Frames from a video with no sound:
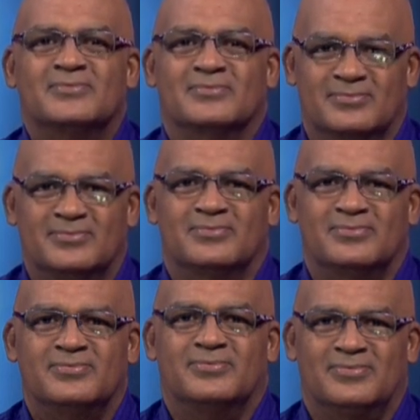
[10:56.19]

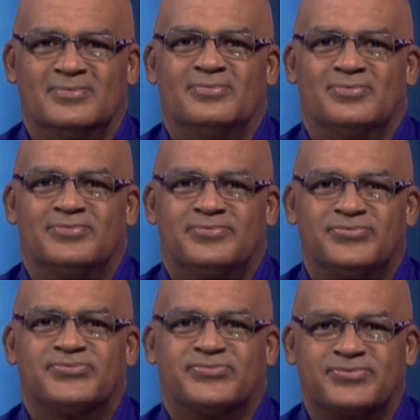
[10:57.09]

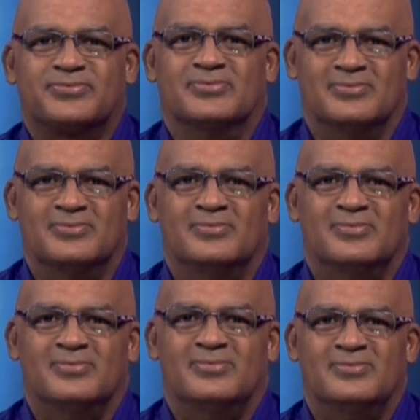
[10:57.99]

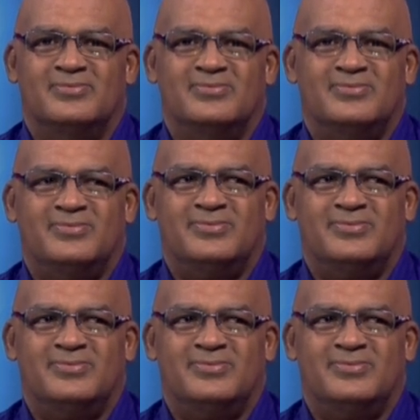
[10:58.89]
The person shown says nothing.